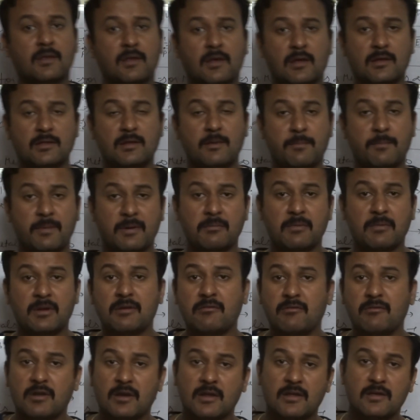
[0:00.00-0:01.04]
the
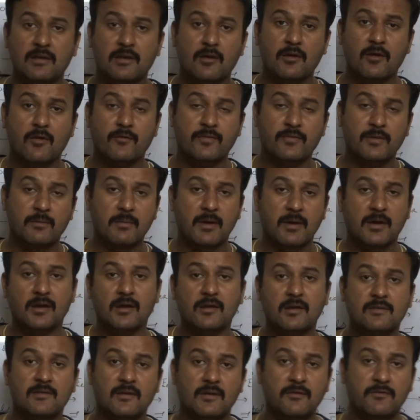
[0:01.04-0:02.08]
permittivity of the metal
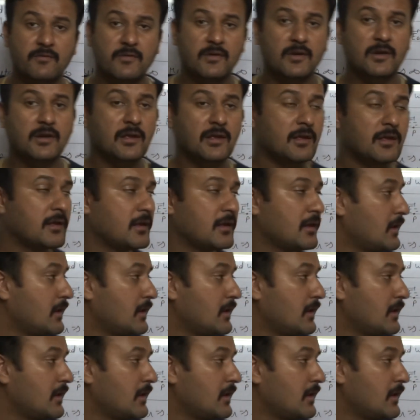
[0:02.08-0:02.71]
is infinity,